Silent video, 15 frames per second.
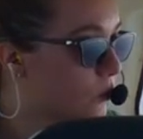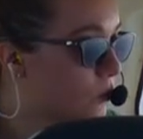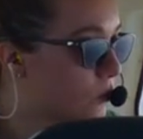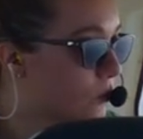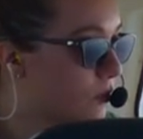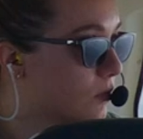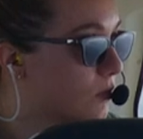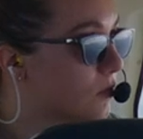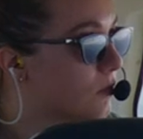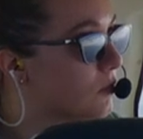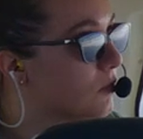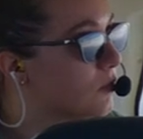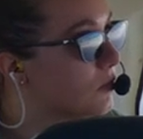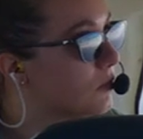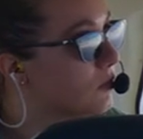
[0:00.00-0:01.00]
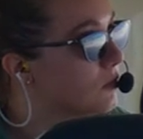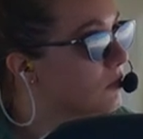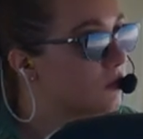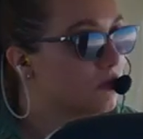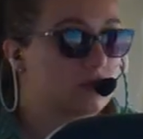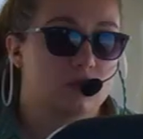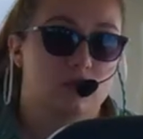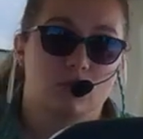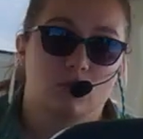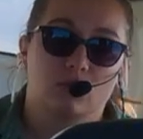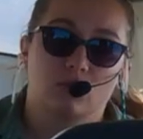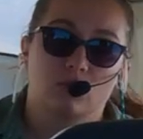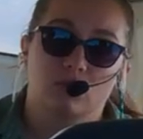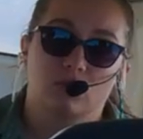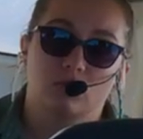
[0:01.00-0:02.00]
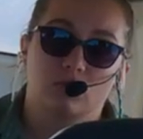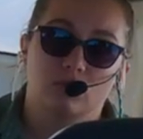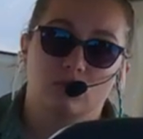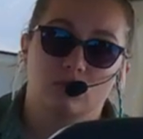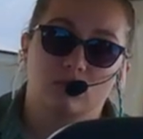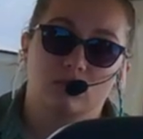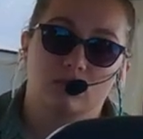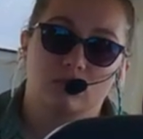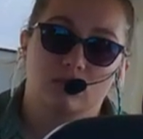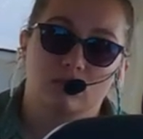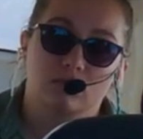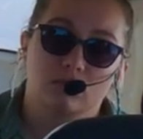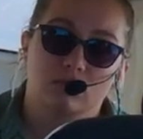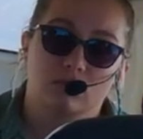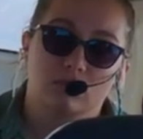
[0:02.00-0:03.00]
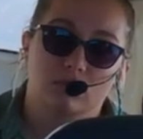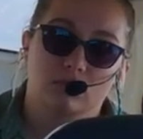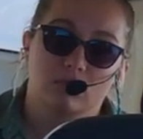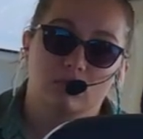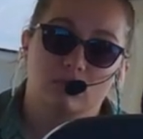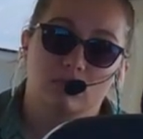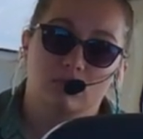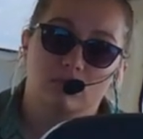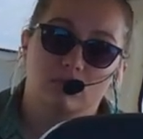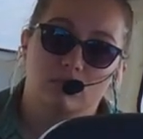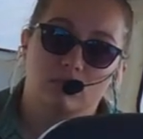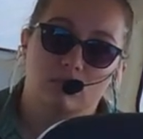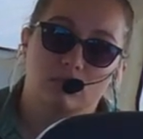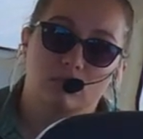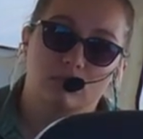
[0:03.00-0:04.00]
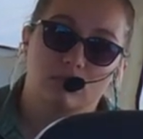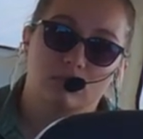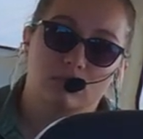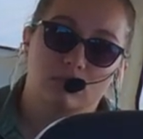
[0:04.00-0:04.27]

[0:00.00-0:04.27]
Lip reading: [no speech]